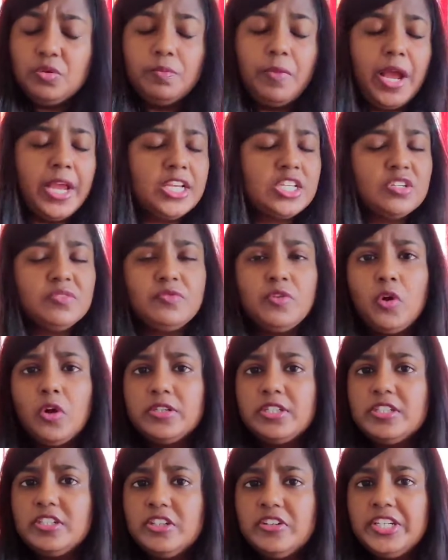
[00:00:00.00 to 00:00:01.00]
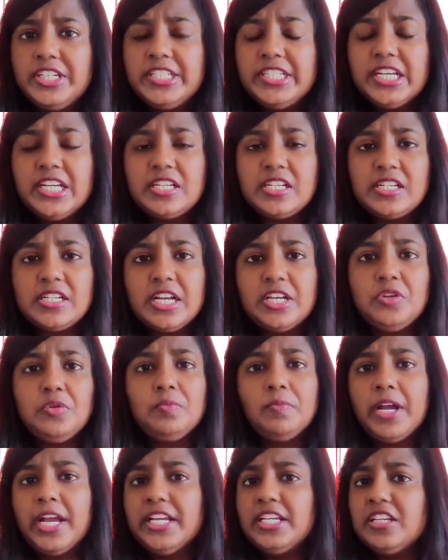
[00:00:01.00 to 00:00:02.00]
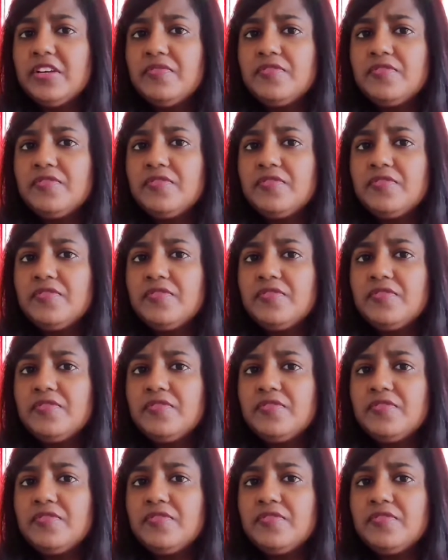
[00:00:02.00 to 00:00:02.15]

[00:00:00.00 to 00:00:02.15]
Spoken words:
You might have gotten irritated, and you might